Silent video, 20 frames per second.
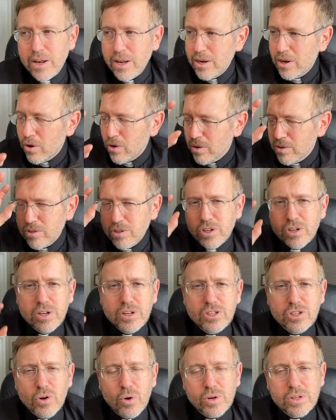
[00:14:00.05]
or look
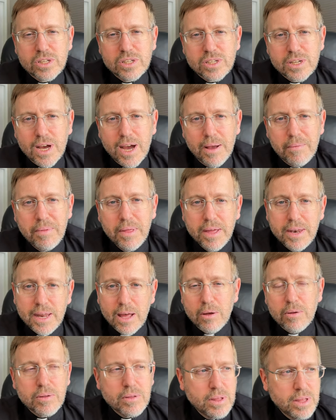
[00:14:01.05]
towards the sky.
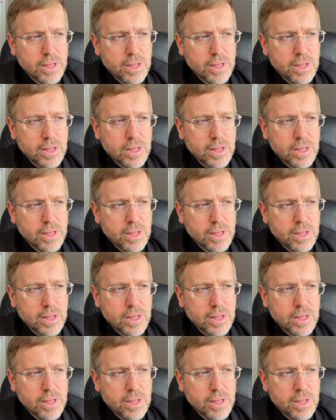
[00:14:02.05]
Now,